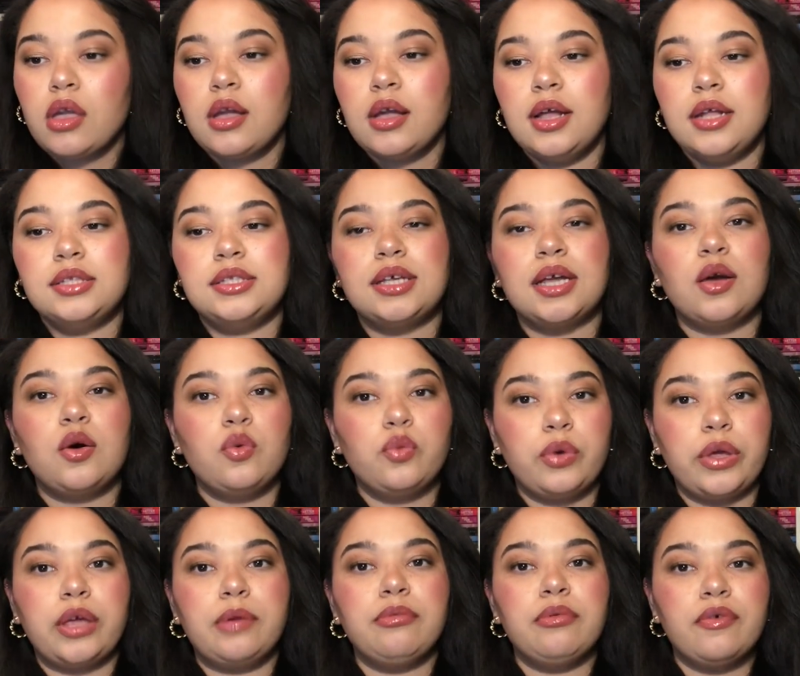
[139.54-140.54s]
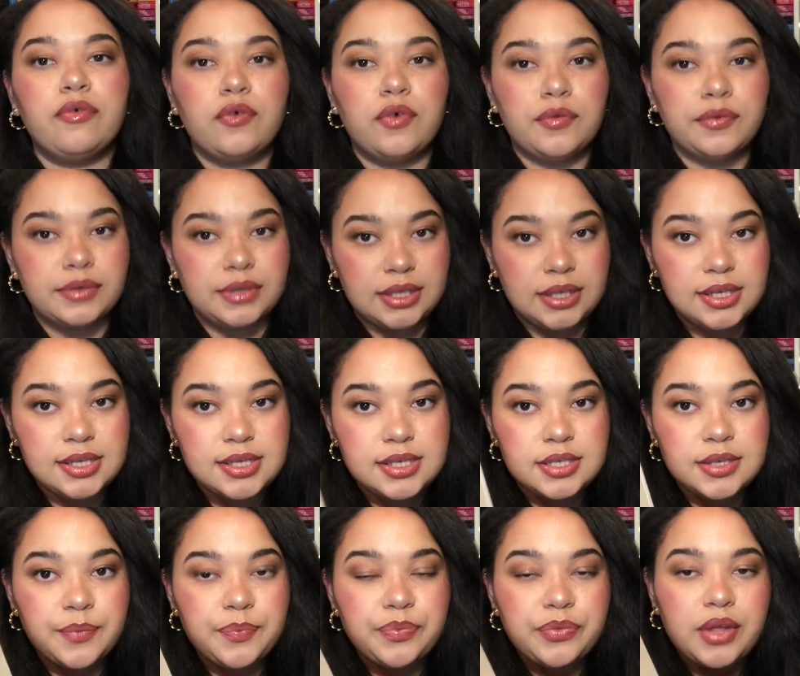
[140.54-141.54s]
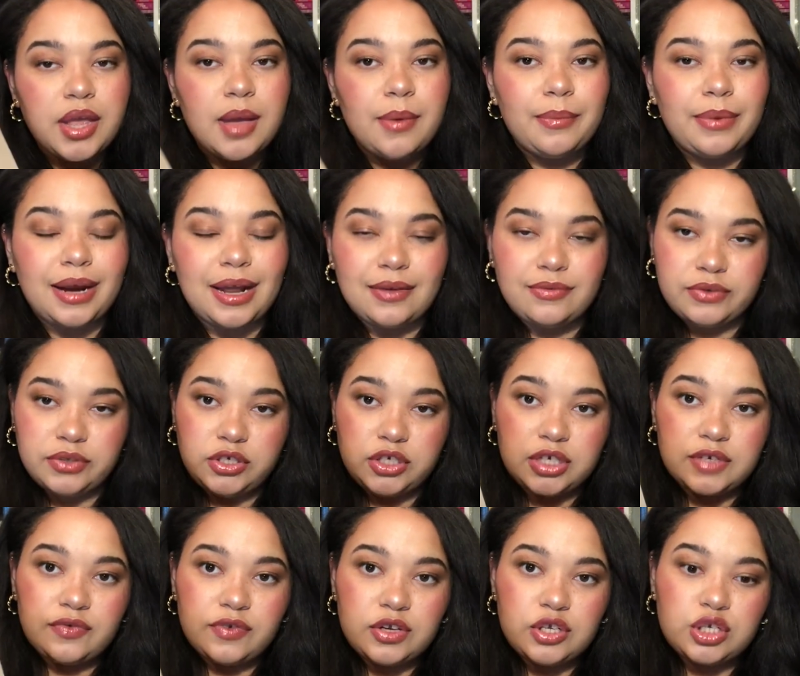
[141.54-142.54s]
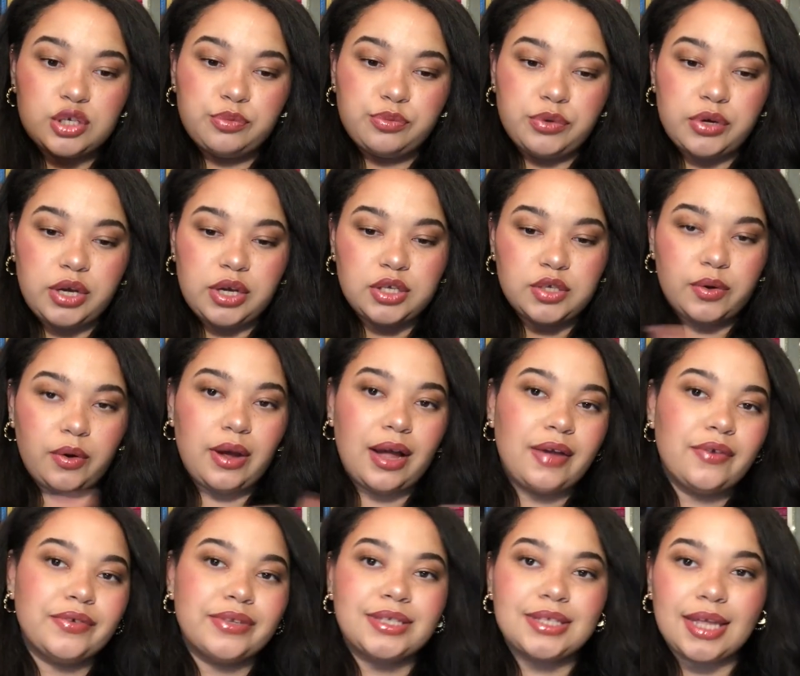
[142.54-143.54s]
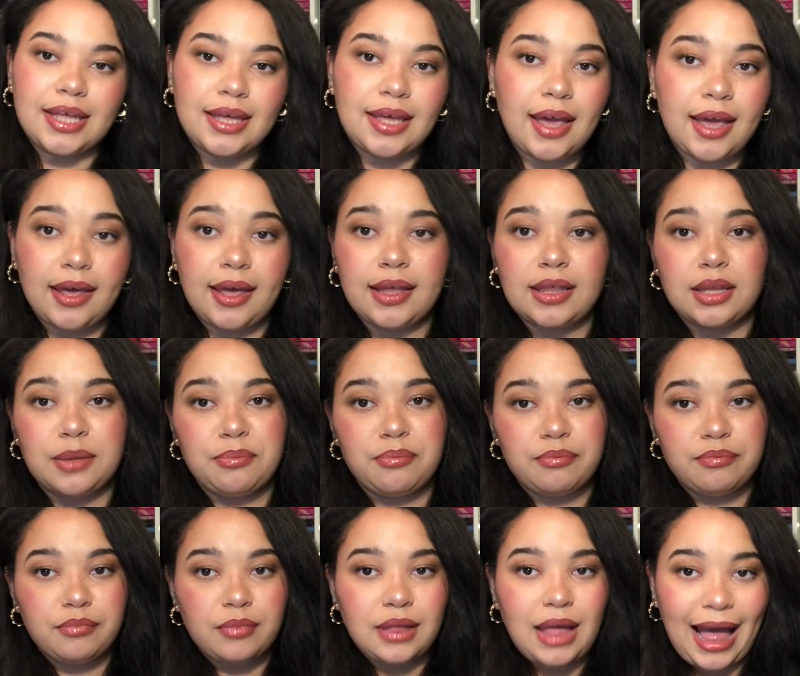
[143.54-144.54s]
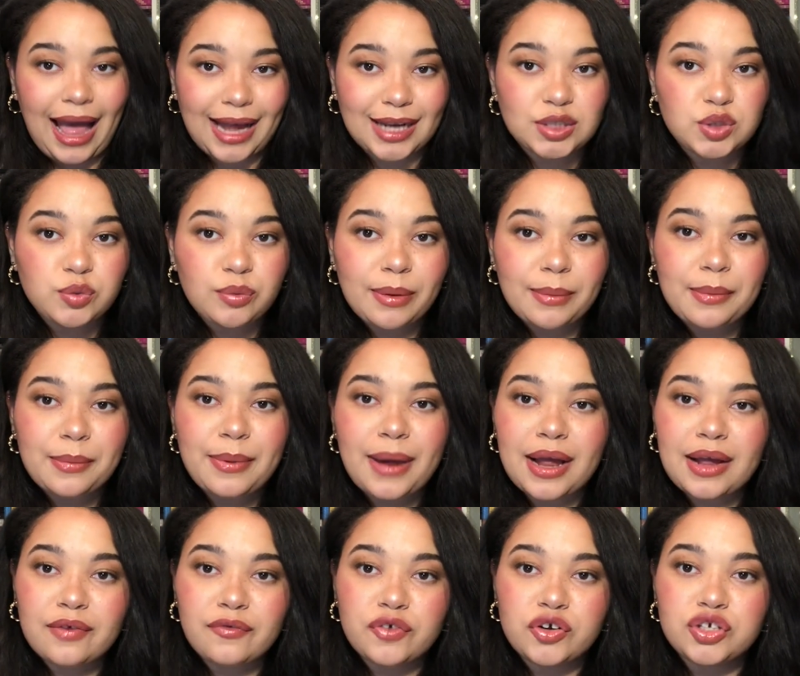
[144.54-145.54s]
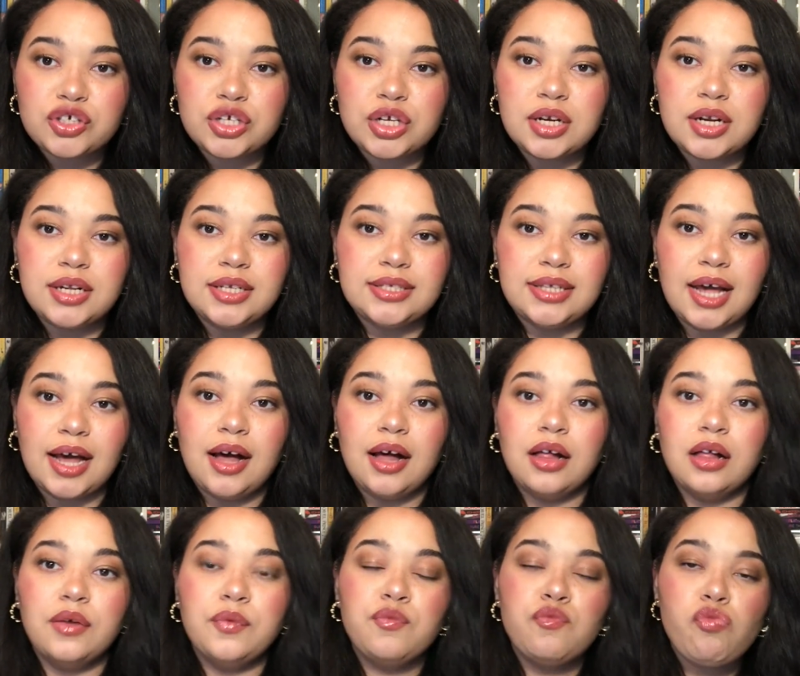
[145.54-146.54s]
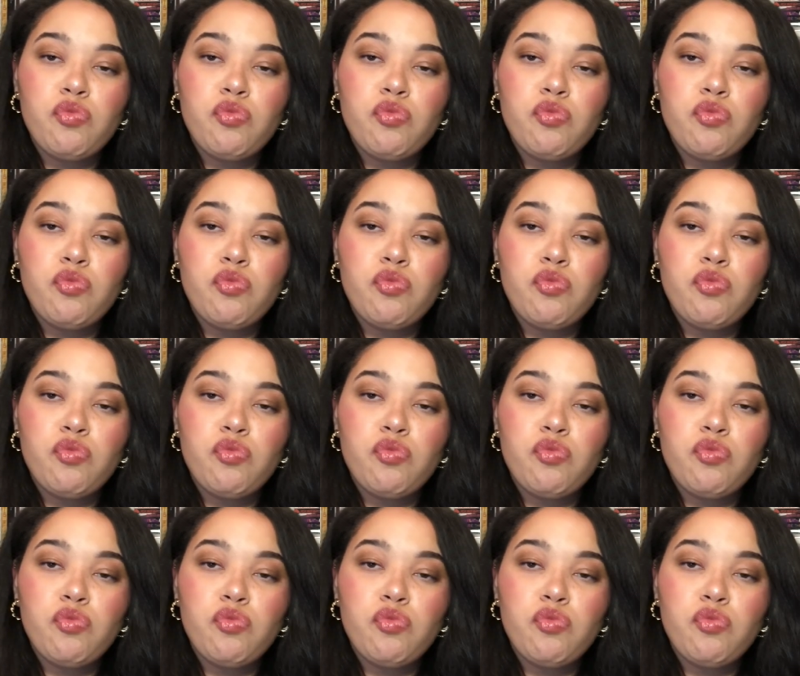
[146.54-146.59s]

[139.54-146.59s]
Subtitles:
It's like a week before release, but I've just finished the book, so obviously I can't get the actual paperback version until